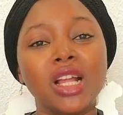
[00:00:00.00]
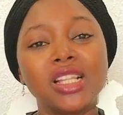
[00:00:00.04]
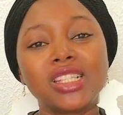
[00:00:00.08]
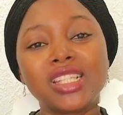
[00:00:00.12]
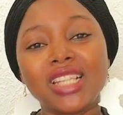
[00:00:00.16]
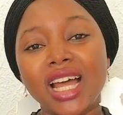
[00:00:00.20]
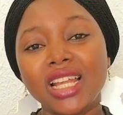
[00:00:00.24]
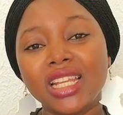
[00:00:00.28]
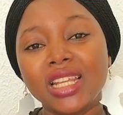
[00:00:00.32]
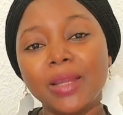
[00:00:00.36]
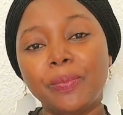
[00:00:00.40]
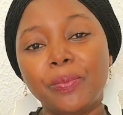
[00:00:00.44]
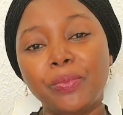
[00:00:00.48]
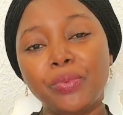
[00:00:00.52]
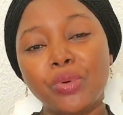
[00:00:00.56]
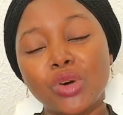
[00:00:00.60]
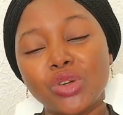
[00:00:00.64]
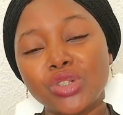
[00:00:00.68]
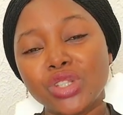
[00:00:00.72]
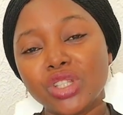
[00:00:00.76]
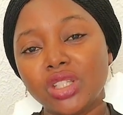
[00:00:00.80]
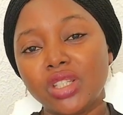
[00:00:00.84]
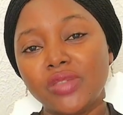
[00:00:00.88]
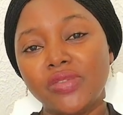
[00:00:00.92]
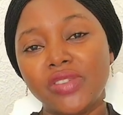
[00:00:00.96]
i want to
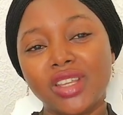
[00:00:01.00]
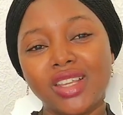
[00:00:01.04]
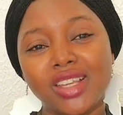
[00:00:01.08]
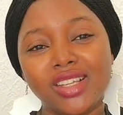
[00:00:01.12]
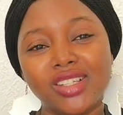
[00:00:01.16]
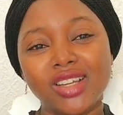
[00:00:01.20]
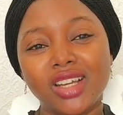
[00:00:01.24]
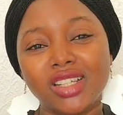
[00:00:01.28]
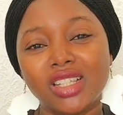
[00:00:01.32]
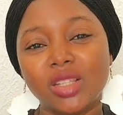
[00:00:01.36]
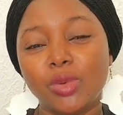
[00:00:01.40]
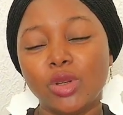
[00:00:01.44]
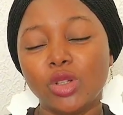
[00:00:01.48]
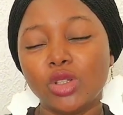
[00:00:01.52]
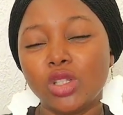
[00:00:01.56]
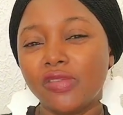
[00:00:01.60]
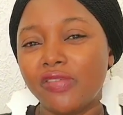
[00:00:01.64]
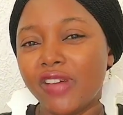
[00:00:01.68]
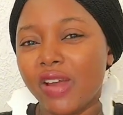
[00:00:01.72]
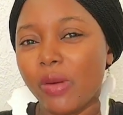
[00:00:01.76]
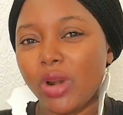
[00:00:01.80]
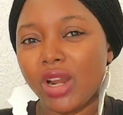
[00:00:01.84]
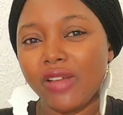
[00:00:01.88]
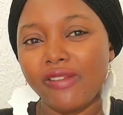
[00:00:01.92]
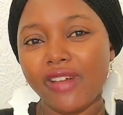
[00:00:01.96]
play this last
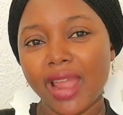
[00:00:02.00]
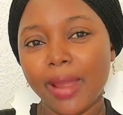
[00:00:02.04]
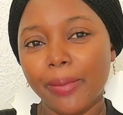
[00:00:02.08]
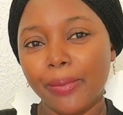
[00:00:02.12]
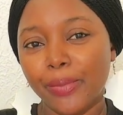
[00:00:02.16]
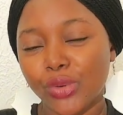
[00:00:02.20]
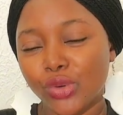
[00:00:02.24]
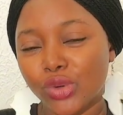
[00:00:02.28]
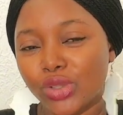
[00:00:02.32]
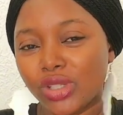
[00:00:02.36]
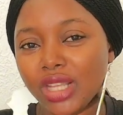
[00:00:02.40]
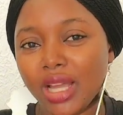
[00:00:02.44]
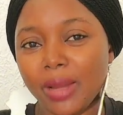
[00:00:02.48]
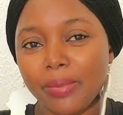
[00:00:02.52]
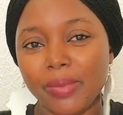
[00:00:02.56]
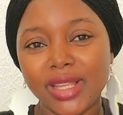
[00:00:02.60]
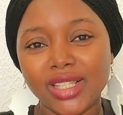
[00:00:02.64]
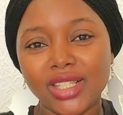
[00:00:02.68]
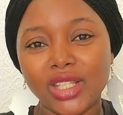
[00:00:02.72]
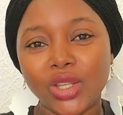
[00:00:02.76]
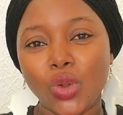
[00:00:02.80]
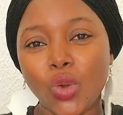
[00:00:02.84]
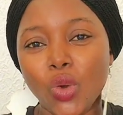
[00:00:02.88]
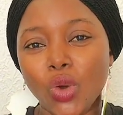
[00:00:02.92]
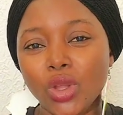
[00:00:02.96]
video clips with you
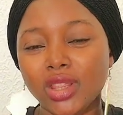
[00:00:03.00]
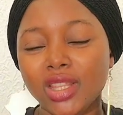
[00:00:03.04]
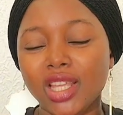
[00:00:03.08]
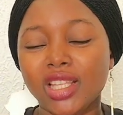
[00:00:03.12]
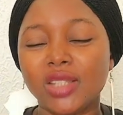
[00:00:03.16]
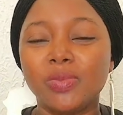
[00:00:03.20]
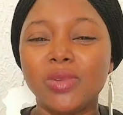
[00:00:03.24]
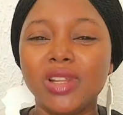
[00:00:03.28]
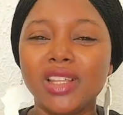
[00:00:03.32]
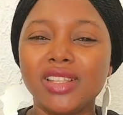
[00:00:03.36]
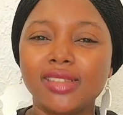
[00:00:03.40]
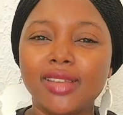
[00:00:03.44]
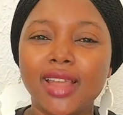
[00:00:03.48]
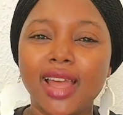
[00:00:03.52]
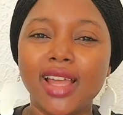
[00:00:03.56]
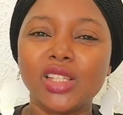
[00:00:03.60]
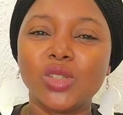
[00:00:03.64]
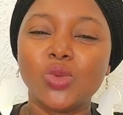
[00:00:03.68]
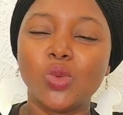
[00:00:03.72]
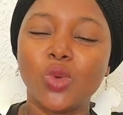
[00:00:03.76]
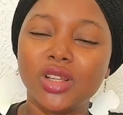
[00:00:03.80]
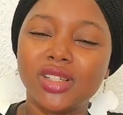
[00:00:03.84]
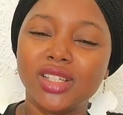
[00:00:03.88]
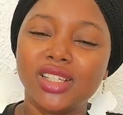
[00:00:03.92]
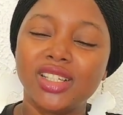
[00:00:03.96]
guys to watch and
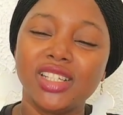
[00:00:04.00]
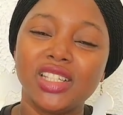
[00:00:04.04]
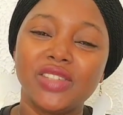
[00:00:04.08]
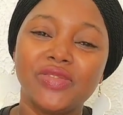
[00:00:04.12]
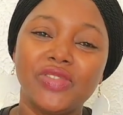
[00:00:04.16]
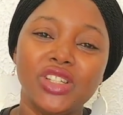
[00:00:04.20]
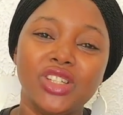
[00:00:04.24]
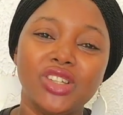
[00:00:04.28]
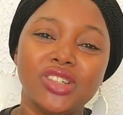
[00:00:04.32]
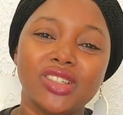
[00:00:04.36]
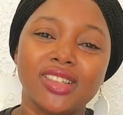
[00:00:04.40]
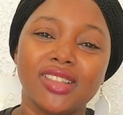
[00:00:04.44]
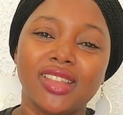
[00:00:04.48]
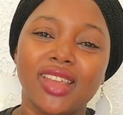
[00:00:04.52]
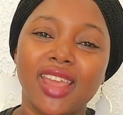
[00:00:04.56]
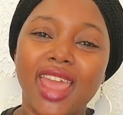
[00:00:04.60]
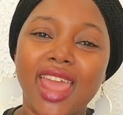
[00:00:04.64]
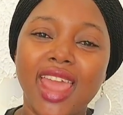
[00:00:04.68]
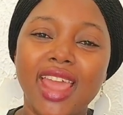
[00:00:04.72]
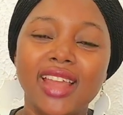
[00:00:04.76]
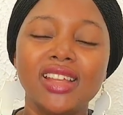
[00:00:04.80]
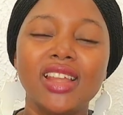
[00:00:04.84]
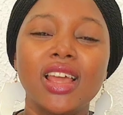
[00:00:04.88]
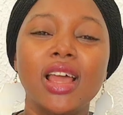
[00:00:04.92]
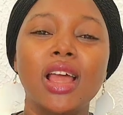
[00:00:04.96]
see
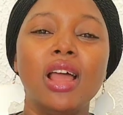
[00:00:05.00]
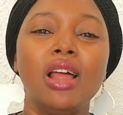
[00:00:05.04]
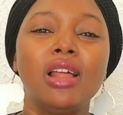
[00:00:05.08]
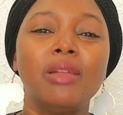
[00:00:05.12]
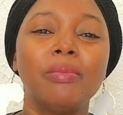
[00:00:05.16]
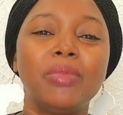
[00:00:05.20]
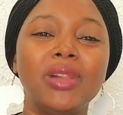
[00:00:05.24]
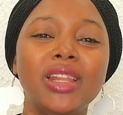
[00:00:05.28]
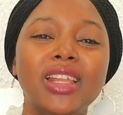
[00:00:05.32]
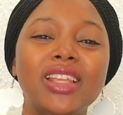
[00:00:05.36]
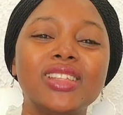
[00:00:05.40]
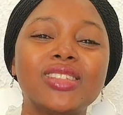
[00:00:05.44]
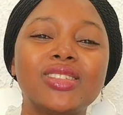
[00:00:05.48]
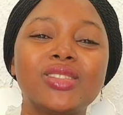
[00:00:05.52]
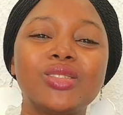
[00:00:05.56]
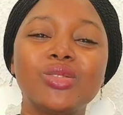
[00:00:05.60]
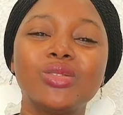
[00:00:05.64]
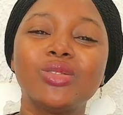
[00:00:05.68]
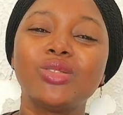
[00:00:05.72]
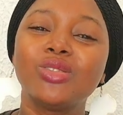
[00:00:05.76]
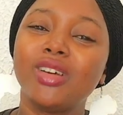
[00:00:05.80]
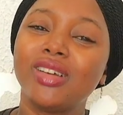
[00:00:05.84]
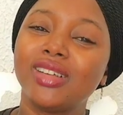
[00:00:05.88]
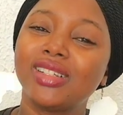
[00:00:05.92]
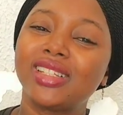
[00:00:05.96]
how
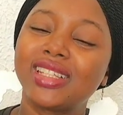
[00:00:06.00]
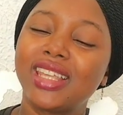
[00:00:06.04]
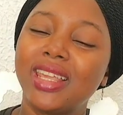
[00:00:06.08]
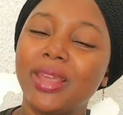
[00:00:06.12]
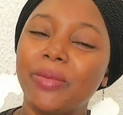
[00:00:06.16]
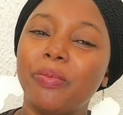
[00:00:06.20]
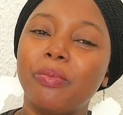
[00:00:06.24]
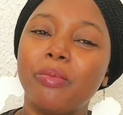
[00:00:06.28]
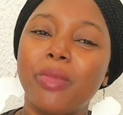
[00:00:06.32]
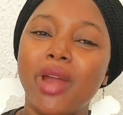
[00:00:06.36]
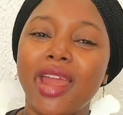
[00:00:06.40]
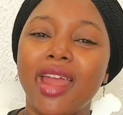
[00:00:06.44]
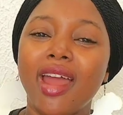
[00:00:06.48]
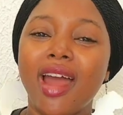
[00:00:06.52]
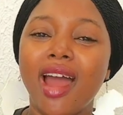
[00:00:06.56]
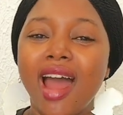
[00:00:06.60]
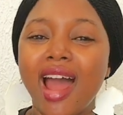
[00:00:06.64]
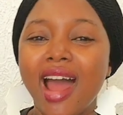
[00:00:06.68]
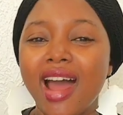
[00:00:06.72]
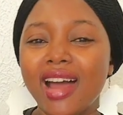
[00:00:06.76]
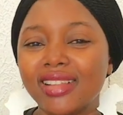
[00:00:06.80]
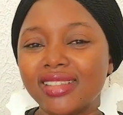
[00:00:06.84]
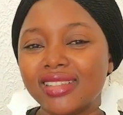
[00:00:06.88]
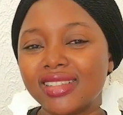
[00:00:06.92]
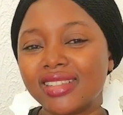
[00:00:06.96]
intentional
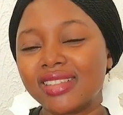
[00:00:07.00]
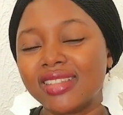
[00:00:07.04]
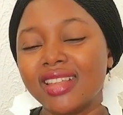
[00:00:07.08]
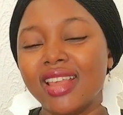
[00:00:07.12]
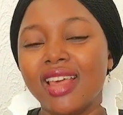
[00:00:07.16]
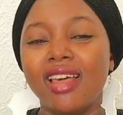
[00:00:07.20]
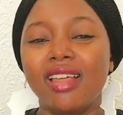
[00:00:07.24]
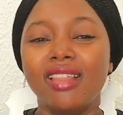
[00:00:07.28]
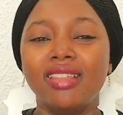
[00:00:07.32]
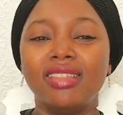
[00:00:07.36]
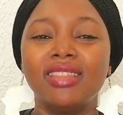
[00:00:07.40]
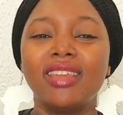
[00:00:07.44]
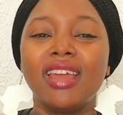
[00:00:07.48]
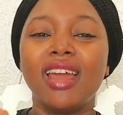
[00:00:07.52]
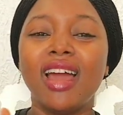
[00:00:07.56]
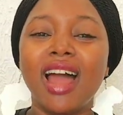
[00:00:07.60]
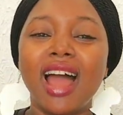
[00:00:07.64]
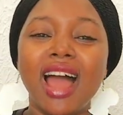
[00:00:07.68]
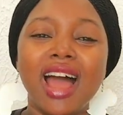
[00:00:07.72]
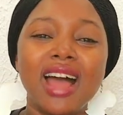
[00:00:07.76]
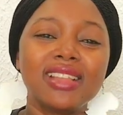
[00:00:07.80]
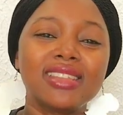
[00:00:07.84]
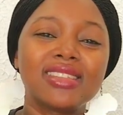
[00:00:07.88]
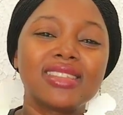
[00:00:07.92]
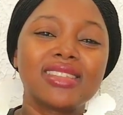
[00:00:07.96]
again
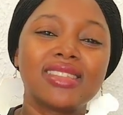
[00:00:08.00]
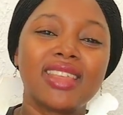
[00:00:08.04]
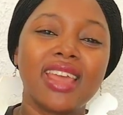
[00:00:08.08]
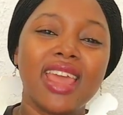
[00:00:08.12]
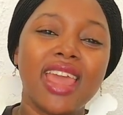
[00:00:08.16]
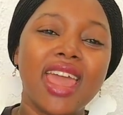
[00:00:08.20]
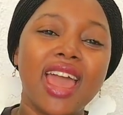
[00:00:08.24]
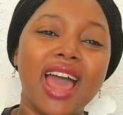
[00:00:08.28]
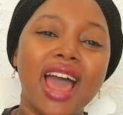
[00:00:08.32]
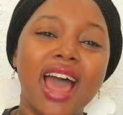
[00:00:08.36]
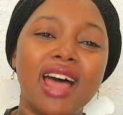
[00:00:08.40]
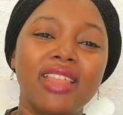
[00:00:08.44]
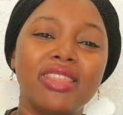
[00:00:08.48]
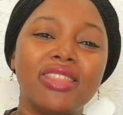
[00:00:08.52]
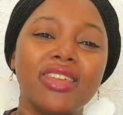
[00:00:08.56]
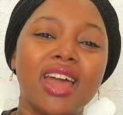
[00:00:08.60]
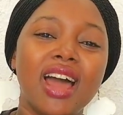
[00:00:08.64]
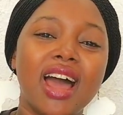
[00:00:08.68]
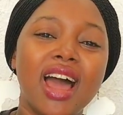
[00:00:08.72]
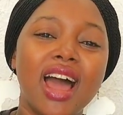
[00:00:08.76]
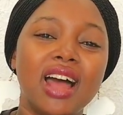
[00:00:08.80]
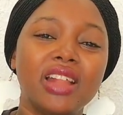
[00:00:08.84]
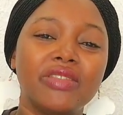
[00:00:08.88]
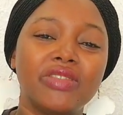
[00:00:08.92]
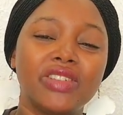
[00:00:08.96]
this government are i will
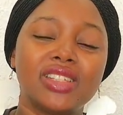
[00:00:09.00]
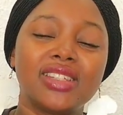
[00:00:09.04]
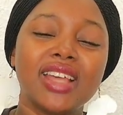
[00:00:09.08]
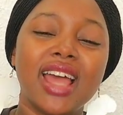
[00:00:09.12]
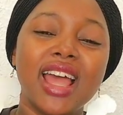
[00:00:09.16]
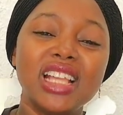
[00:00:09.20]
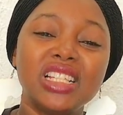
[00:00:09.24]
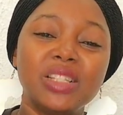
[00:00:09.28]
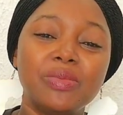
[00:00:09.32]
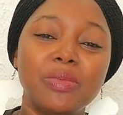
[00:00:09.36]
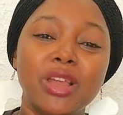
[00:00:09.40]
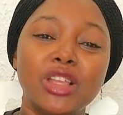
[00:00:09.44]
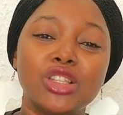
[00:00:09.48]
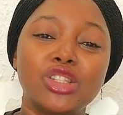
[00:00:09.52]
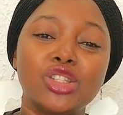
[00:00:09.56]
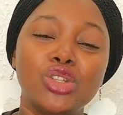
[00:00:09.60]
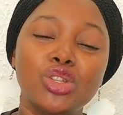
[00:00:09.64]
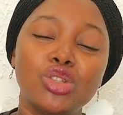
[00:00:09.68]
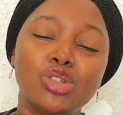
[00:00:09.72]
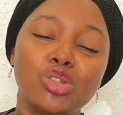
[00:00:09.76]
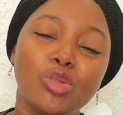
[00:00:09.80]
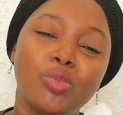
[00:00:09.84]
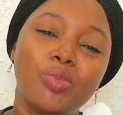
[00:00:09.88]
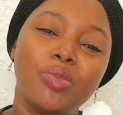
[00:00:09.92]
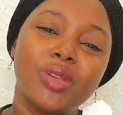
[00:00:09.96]
continue to say this
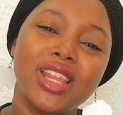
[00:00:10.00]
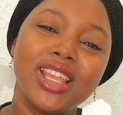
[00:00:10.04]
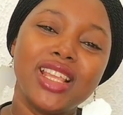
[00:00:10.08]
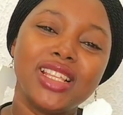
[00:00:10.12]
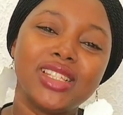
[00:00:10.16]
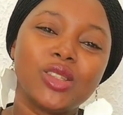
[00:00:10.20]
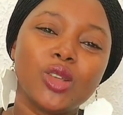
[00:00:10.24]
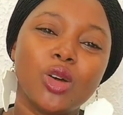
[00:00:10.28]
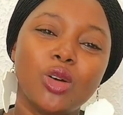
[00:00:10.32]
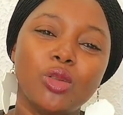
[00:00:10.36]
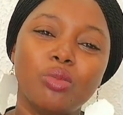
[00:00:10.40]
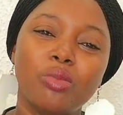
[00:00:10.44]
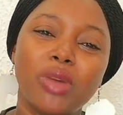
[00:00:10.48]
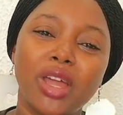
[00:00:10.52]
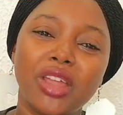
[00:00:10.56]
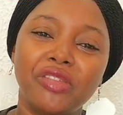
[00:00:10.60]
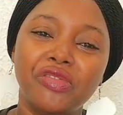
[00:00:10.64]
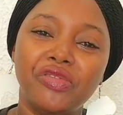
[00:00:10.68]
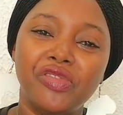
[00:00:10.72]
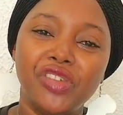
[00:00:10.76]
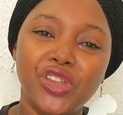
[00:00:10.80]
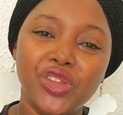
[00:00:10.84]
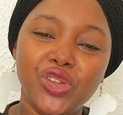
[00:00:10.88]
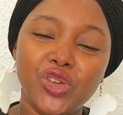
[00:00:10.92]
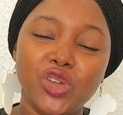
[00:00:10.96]
government is so
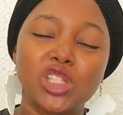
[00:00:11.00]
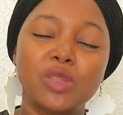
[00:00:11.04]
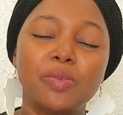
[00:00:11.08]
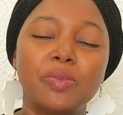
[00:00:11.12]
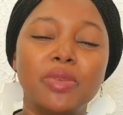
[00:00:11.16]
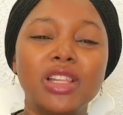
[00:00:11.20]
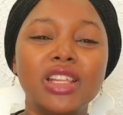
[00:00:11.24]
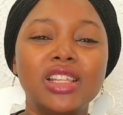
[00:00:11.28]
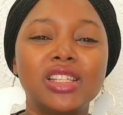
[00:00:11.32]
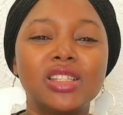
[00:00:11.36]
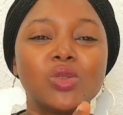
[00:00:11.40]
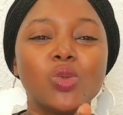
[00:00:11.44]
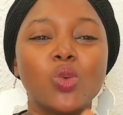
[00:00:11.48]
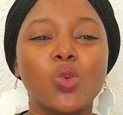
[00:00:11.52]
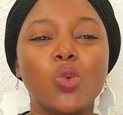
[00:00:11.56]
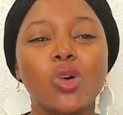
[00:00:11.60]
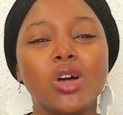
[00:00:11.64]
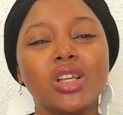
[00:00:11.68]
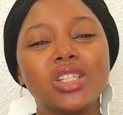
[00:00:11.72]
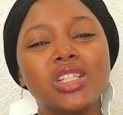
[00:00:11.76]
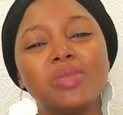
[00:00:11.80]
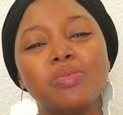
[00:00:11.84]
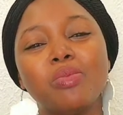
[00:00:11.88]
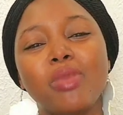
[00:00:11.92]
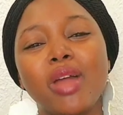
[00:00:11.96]
intentional because
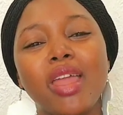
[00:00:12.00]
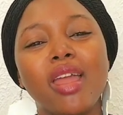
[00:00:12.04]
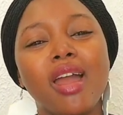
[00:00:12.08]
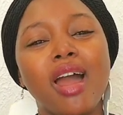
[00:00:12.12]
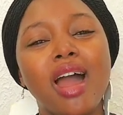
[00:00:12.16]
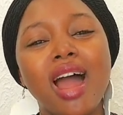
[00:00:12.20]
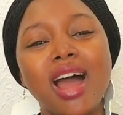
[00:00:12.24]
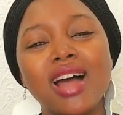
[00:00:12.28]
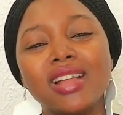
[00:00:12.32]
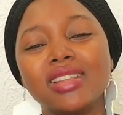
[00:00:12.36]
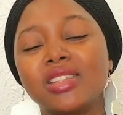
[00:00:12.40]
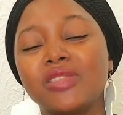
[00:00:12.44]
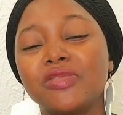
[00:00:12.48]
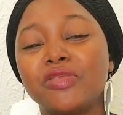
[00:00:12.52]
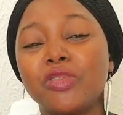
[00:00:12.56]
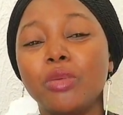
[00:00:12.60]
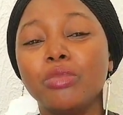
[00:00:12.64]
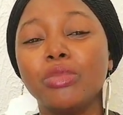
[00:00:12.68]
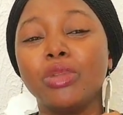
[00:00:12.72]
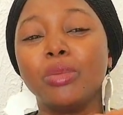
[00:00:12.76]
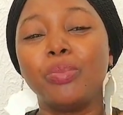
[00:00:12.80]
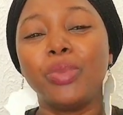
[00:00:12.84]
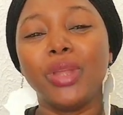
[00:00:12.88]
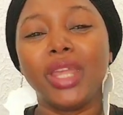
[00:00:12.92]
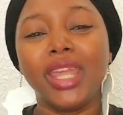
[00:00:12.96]
there are some countries you go
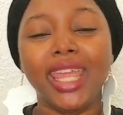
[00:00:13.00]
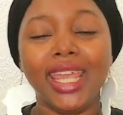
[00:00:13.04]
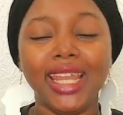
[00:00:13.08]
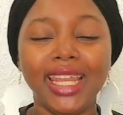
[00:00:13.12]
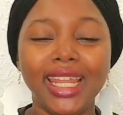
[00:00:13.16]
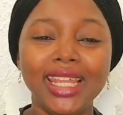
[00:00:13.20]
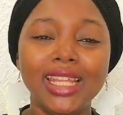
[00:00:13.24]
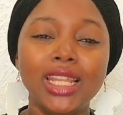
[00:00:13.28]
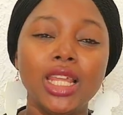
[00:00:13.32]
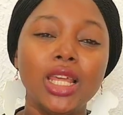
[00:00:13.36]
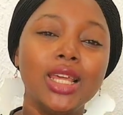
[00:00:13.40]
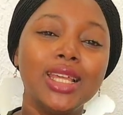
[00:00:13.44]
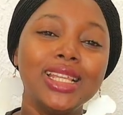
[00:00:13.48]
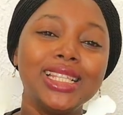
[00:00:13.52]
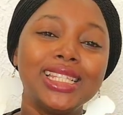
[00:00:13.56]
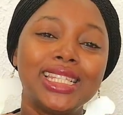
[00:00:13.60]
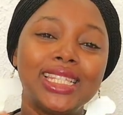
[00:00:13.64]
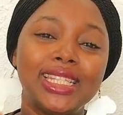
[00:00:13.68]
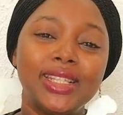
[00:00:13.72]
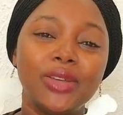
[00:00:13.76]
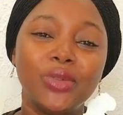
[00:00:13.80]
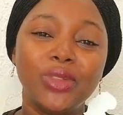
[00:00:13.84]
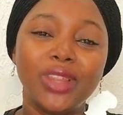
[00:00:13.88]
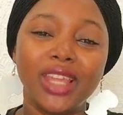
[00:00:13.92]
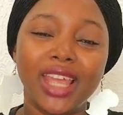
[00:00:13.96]
to the
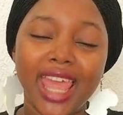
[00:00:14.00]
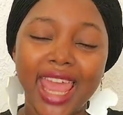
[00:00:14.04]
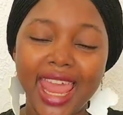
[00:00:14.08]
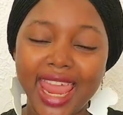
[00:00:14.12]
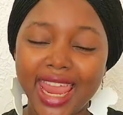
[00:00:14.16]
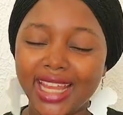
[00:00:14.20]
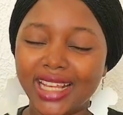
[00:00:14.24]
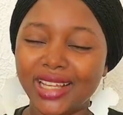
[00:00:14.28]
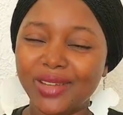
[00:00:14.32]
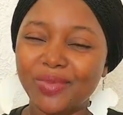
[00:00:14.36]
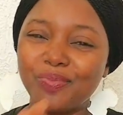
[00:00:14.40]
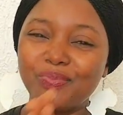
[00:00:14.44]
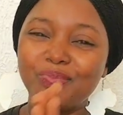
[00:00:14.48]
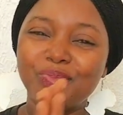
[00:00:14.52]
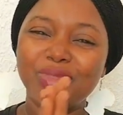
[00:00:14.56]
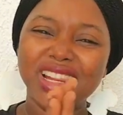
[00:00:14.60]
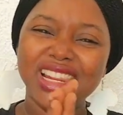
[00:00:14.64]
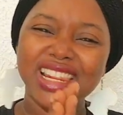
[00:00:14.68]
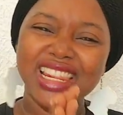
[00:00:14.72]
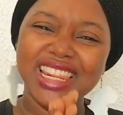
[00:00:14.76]
government do not care